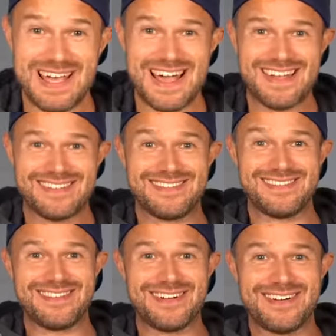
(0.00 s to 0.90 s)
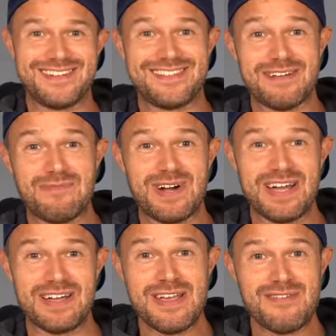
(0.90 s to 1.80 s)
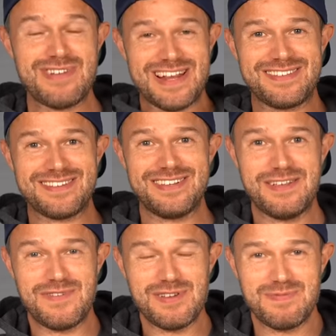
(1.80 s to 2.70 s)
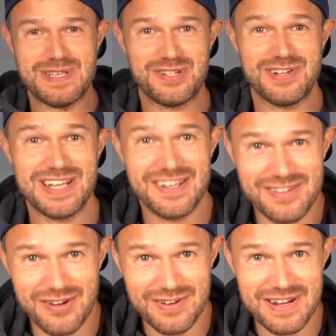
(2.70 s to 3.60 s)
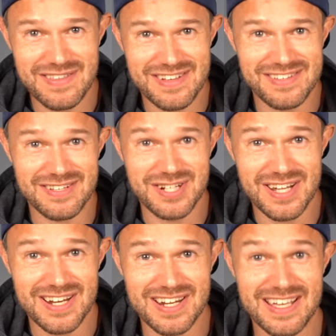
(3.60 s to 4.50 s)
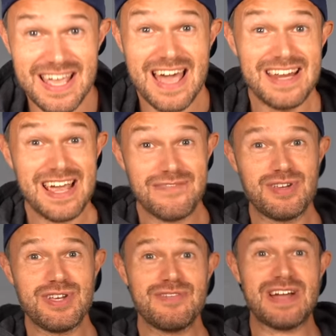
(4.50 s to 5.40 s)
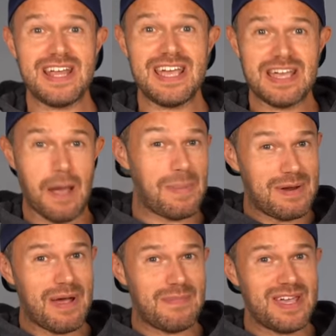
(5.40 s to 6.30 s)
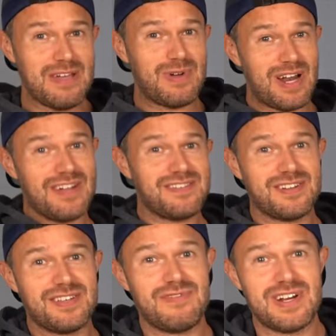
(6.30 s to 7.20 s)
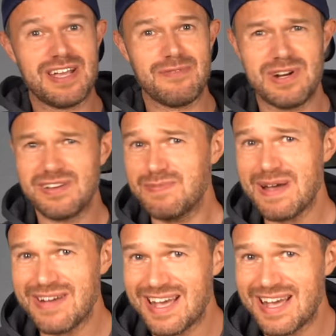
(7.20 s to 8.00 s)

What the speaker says: has to start somewhere. Really excited for you to be joining us on this journey. And yeah, if you're new around here, a bit about me. Well, I started running when I was about